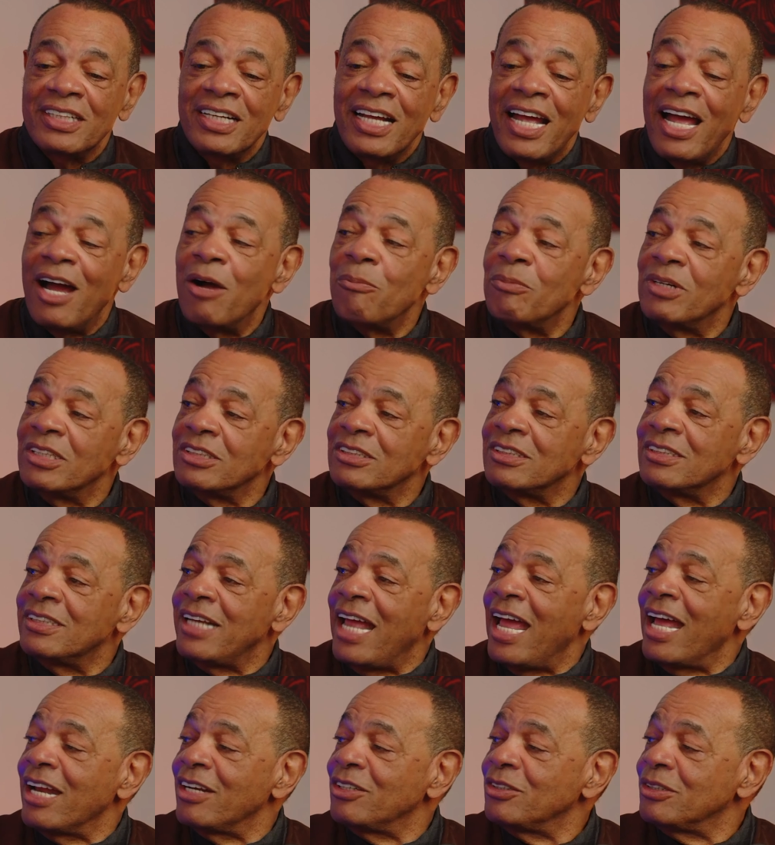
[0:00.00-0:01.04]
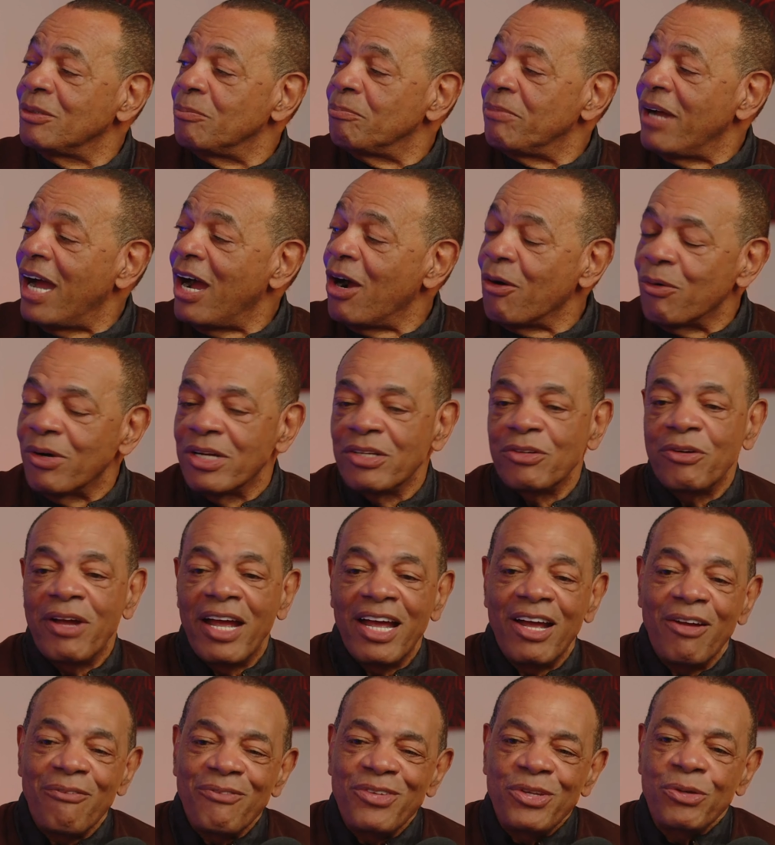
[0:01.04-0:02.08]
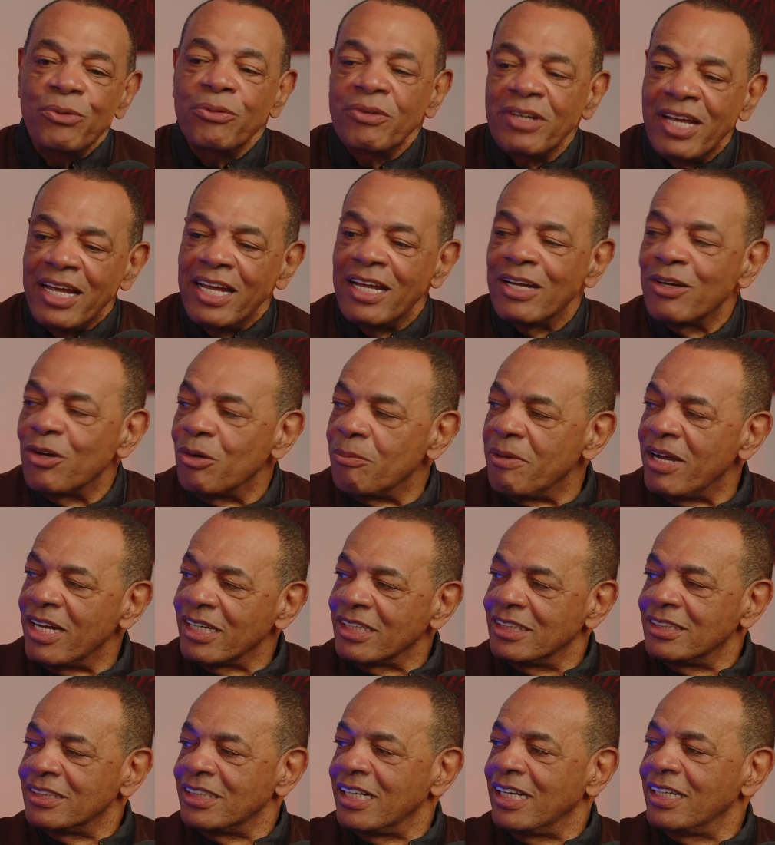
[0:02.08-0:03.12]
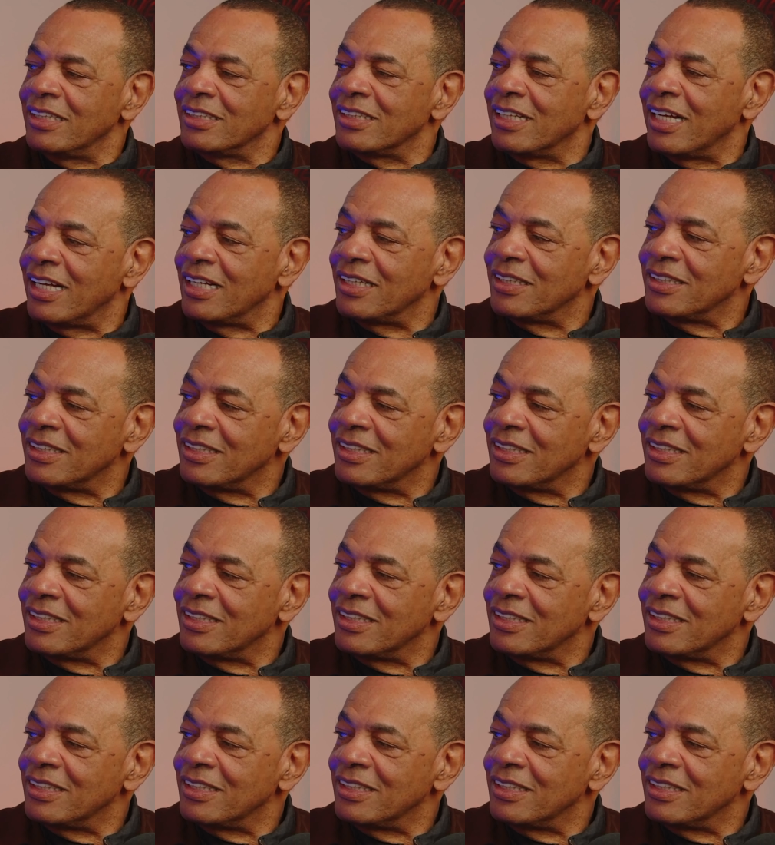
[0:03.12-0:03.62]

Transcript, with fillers: how much status and power you have, you can't go back and change that.